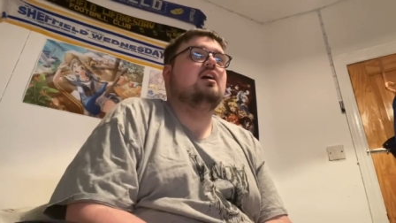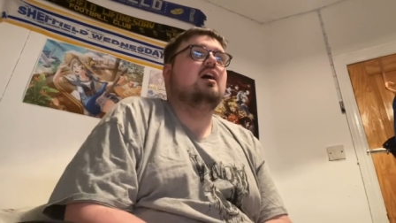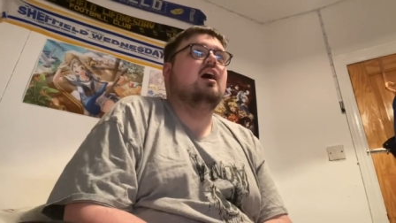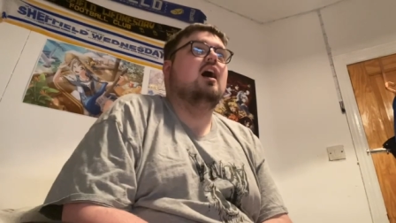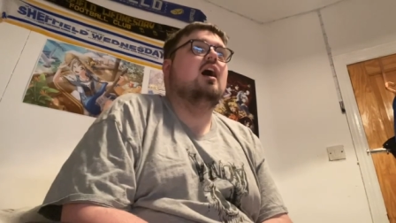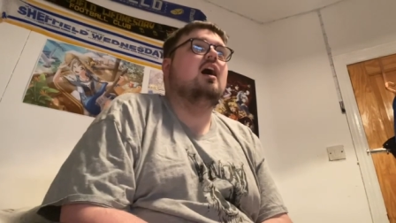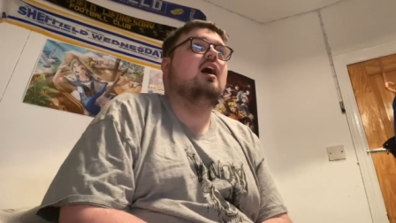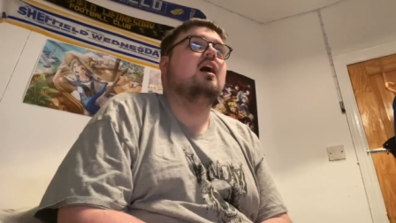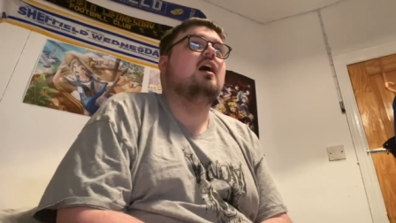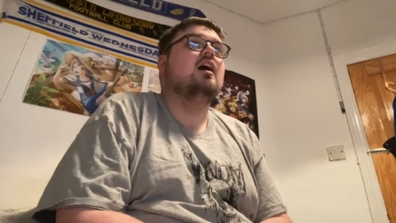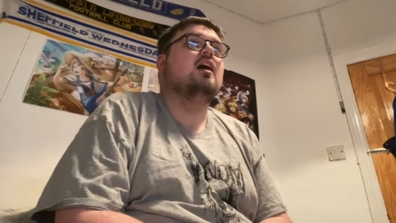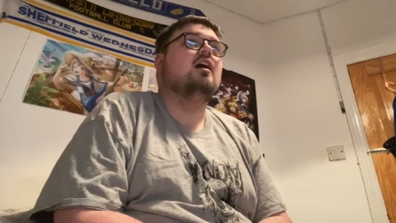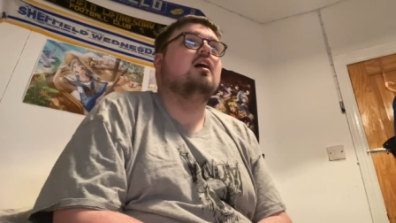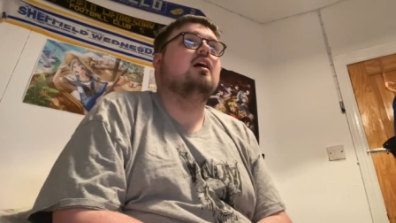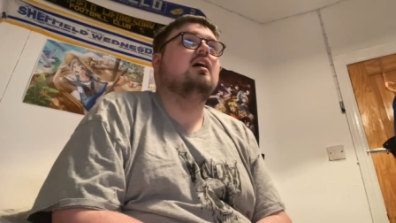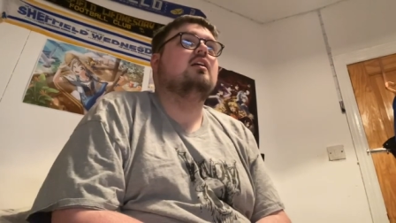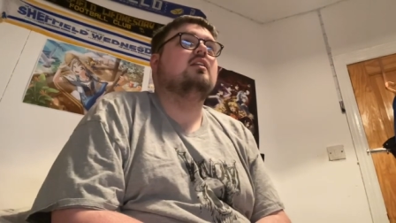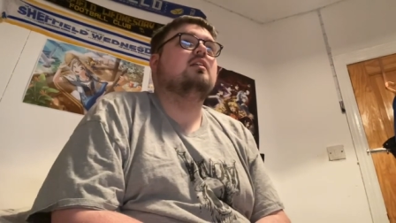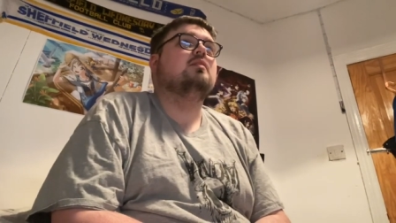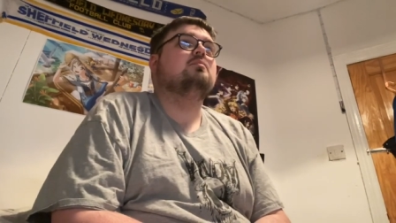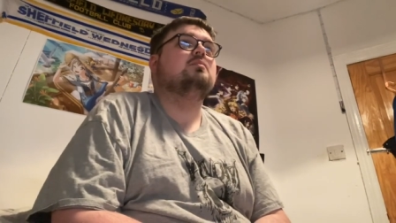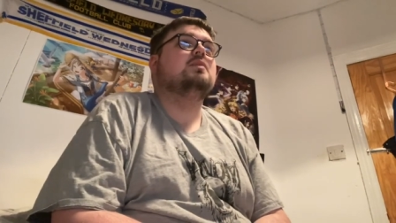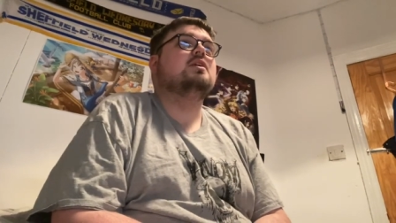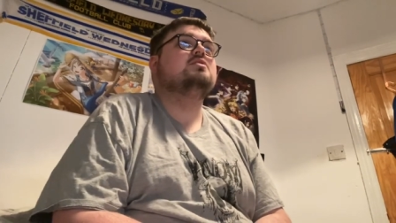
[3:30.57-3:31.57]
uh,
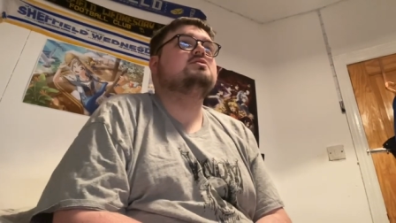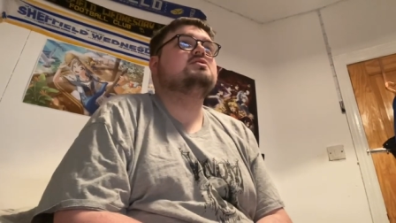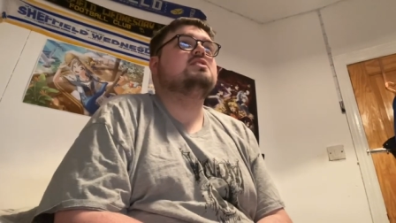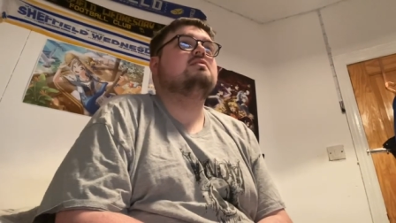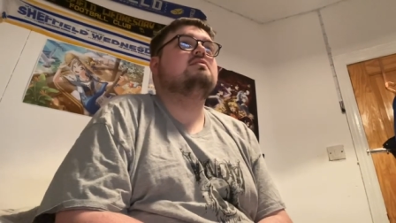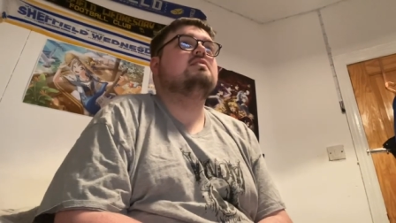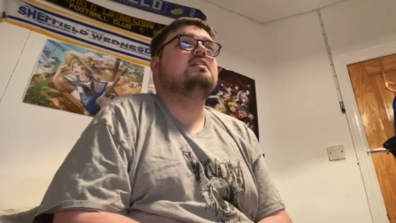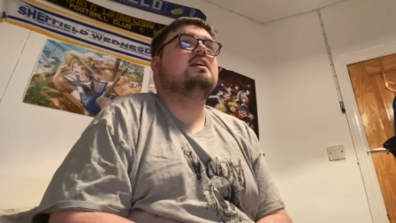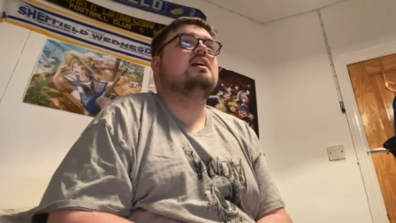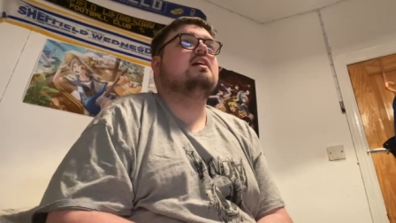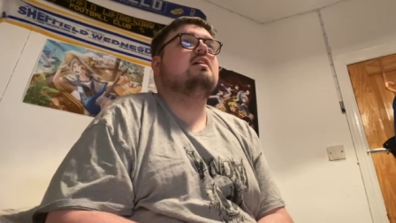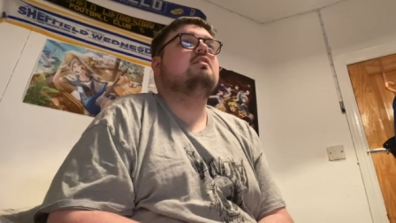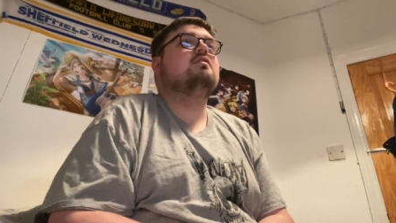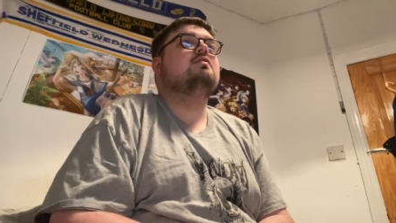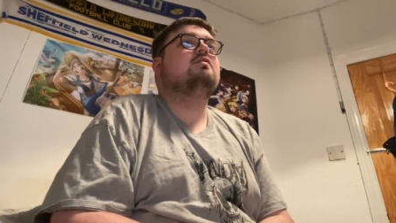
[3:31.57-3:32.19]
the music video